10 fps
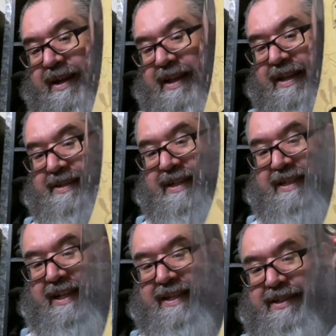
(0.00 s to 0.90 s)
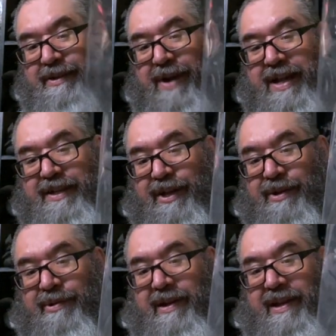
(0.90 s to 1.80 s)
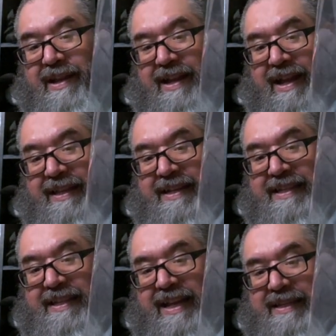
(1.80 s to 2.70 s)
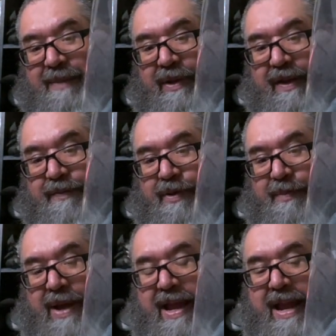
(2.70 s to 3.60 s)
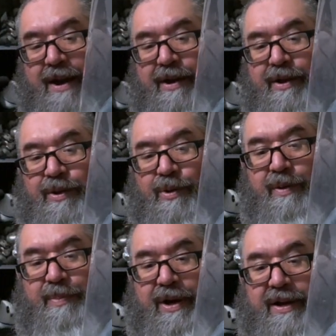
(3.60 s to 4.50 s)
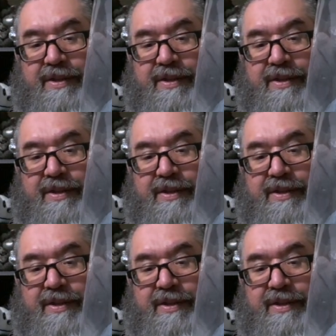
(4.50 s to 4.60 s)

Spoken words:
as you can tell, he's a gray tone, and the designs, I believe, were by Eric Goldberg.